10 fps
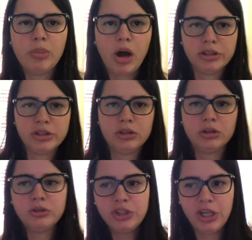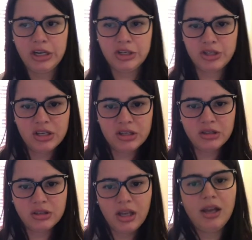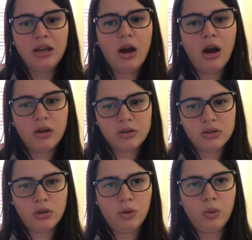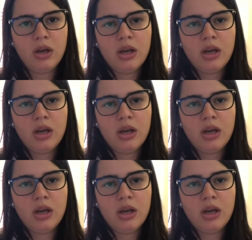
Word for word: postural changes and also